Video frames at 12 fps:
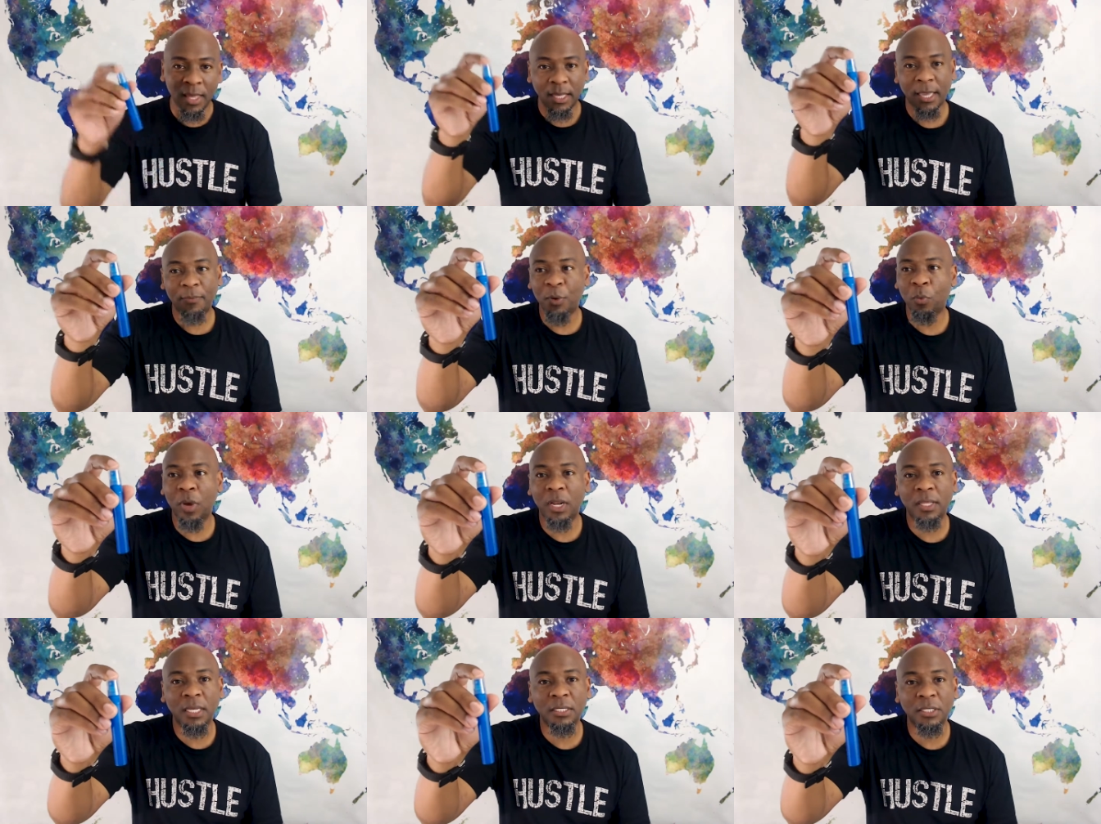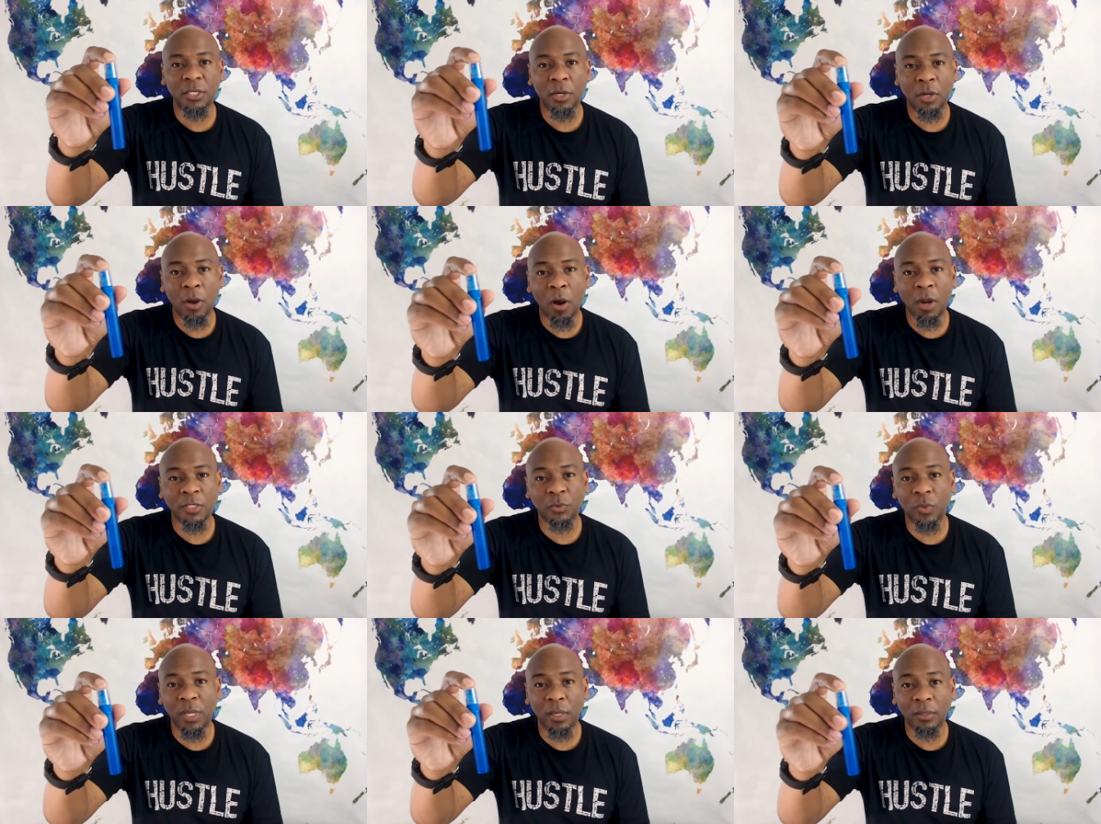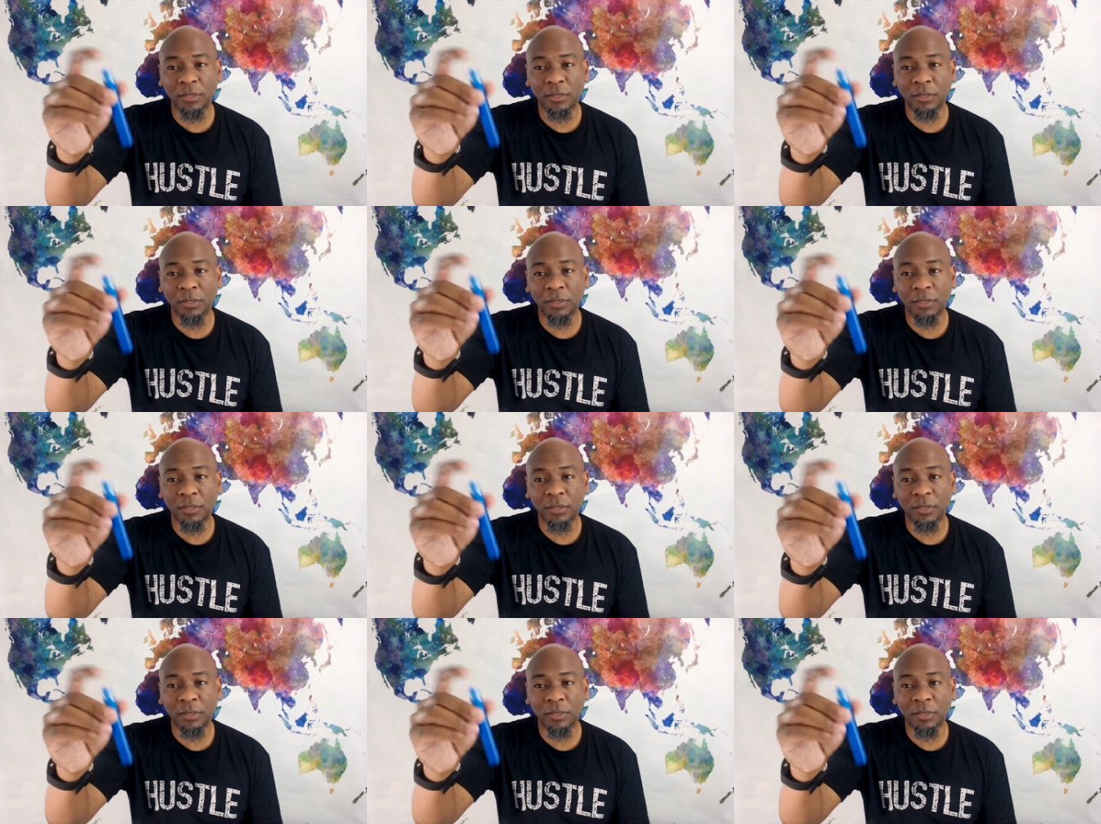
keep you one of these in your car as well.